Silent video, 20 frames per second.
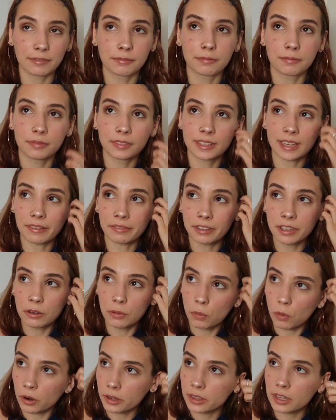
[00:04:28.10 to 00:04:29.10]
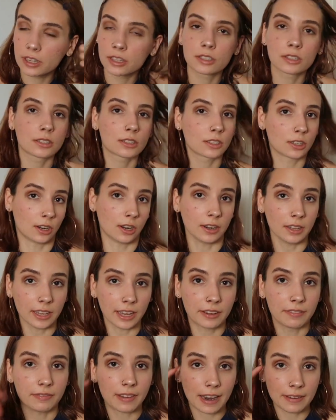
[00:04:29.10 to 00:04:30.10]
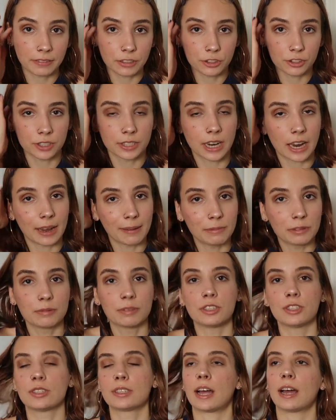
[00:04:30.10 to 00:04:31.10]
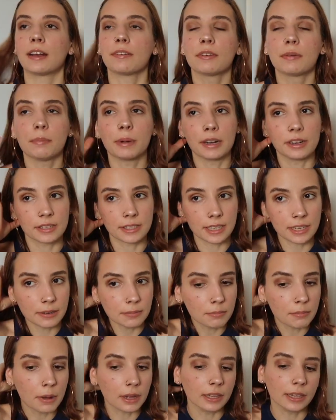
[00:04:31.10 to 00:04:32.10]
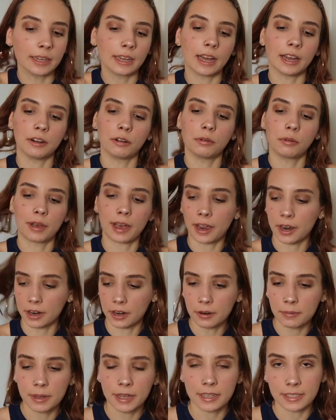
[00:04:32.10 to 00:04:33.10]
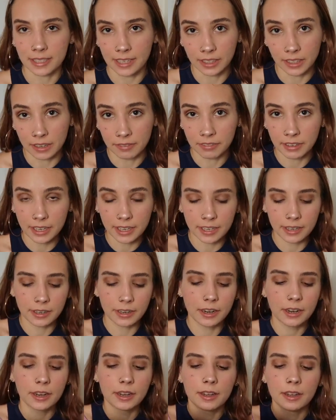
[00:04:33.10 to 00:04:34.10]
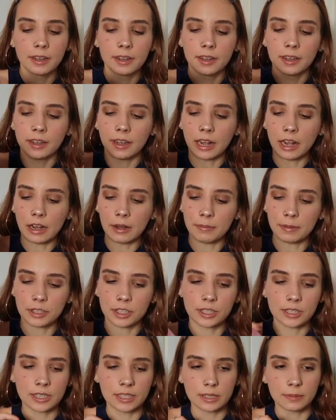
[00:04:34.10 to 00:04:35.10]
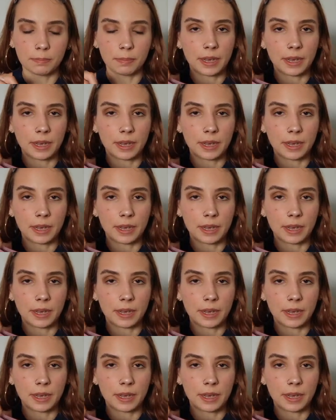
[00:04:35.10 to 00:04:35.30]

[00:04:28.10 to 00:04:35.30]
I've definitely worn this skirt like 500 times, which is kind of embarrassing, but like I don't care because I love it. It's just this